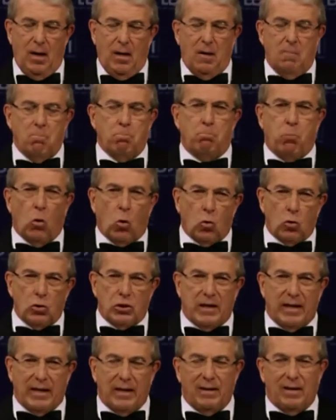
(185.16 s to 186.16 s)

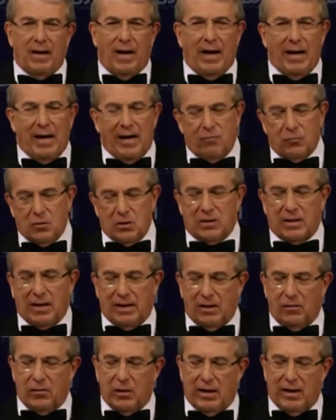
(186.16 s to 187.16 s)
boarding, I have to
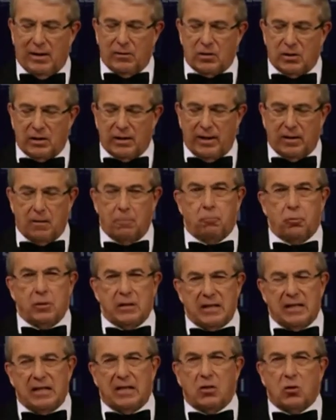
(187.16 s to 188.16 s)
say at the outset, a
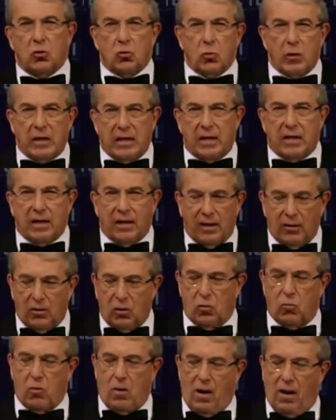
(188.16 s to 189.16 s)
pretty creaking
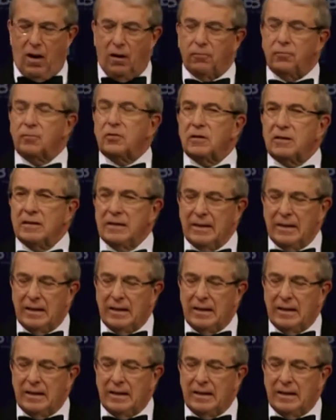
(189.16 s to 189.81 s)
craft,